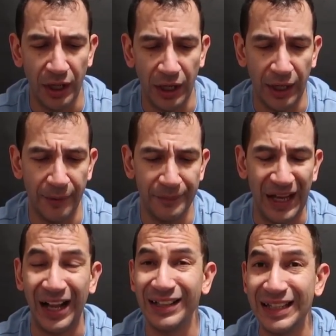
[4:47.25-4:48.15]

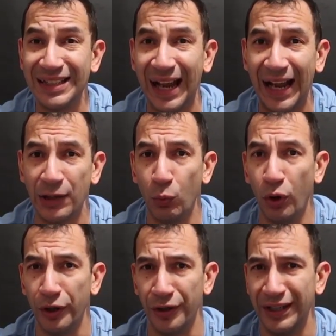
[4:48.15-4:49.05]
I'll need to add
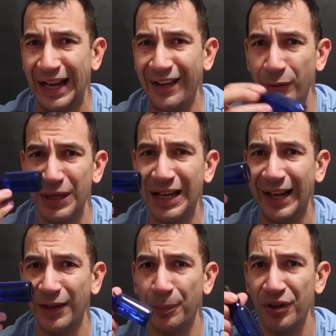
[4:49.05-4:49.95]
water, and I have to be
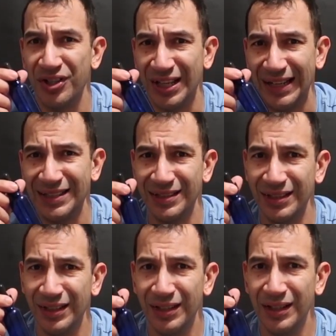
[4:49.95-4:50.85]
kind of precise